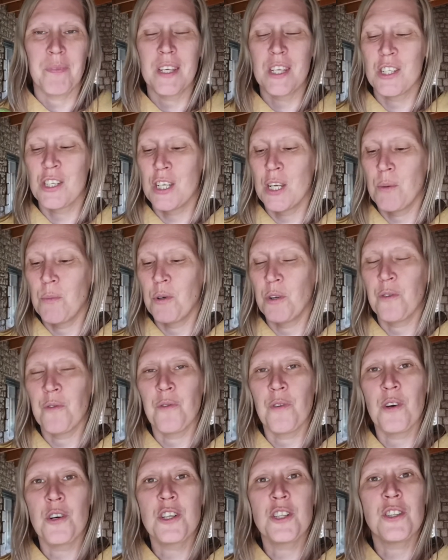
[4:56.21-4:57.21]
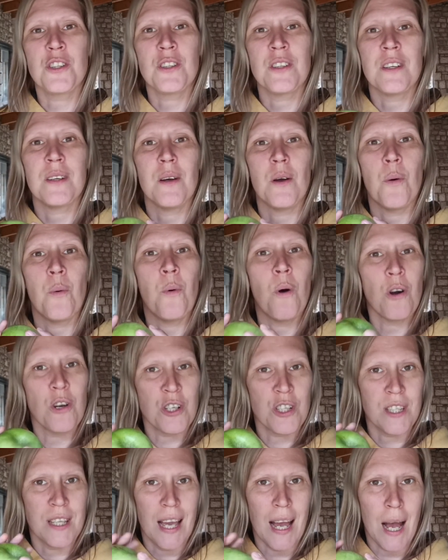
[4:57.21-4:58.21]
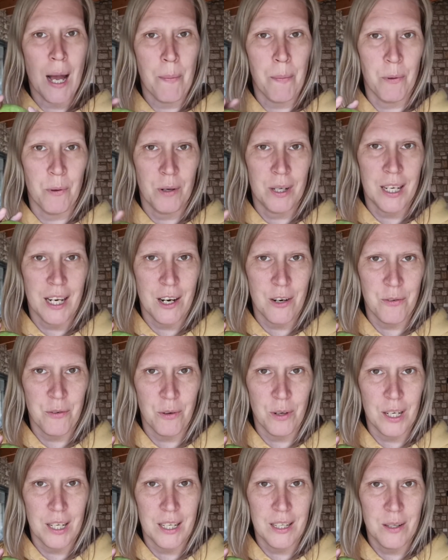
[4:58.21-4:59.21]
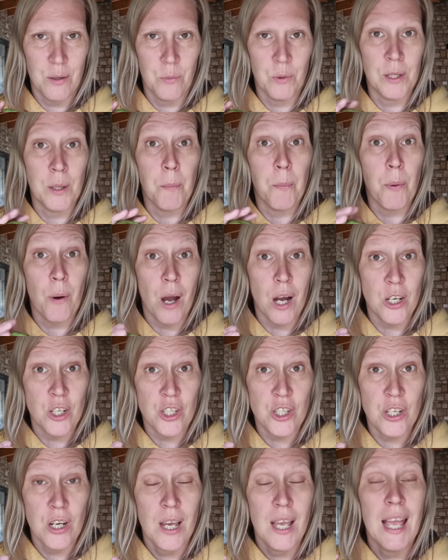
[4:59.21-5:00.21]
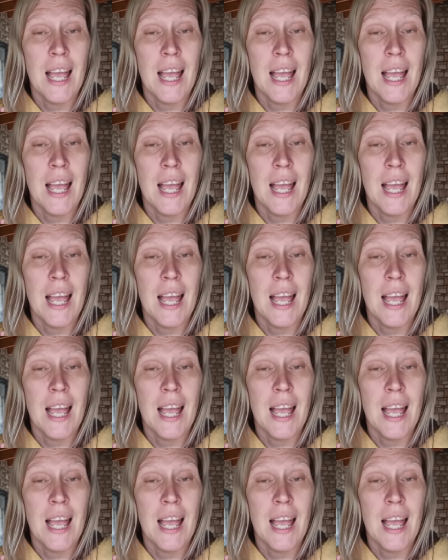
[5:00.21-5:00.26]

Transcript: She would first wash the apple carefully with a brush